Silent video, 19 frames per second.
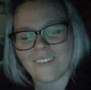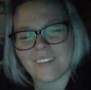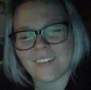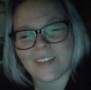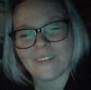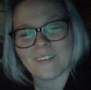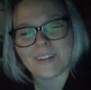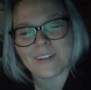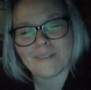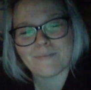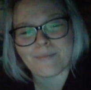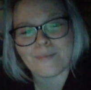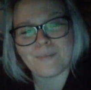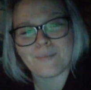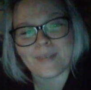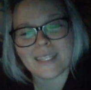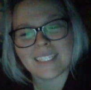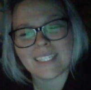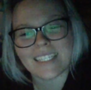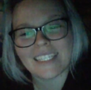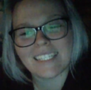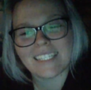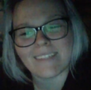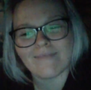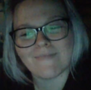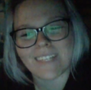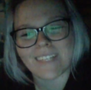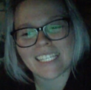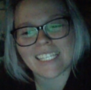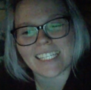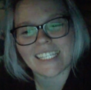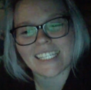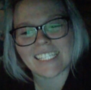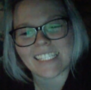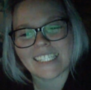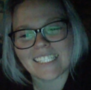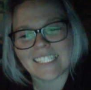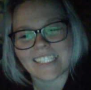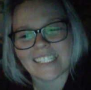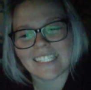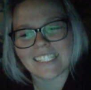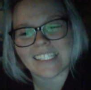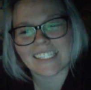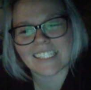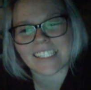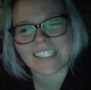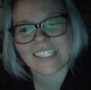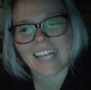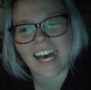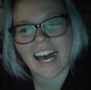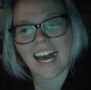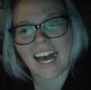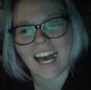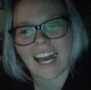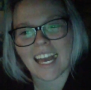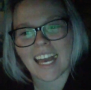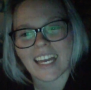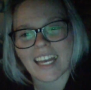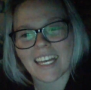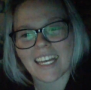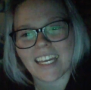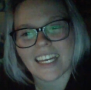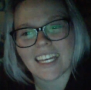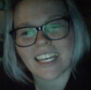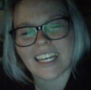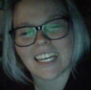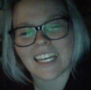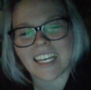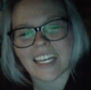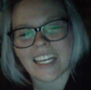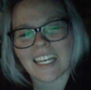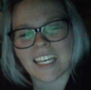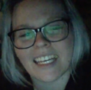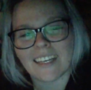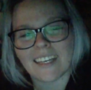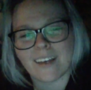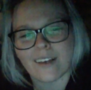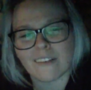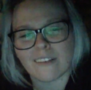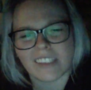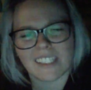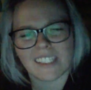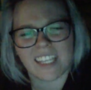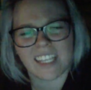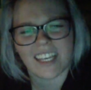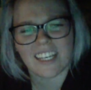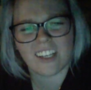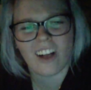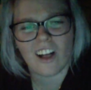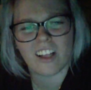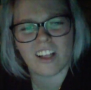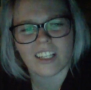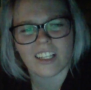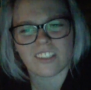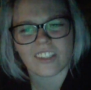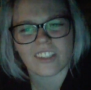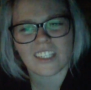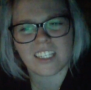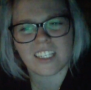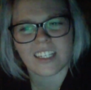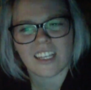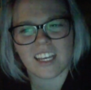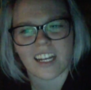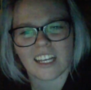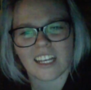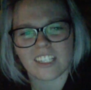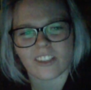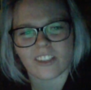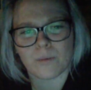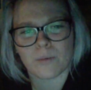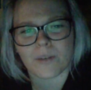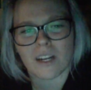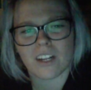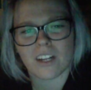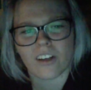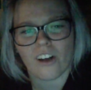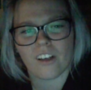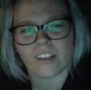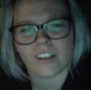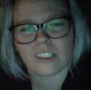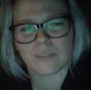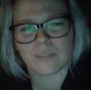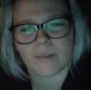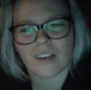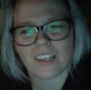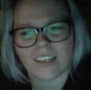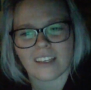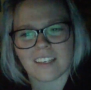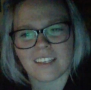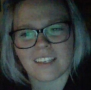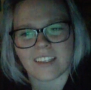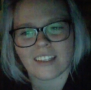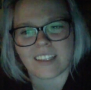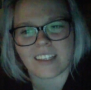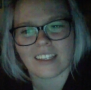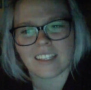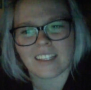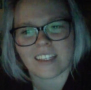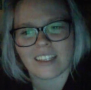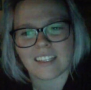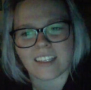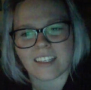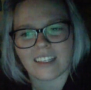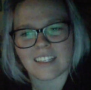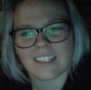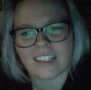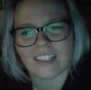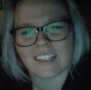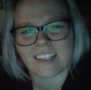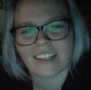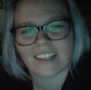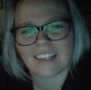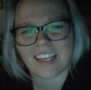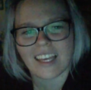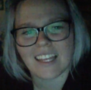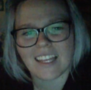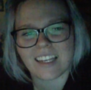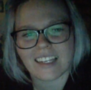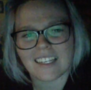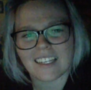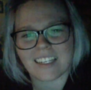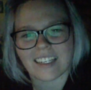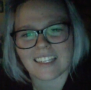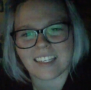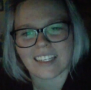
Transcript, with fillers: We were babies. I, was I in college then? Had I dropped out of college by then?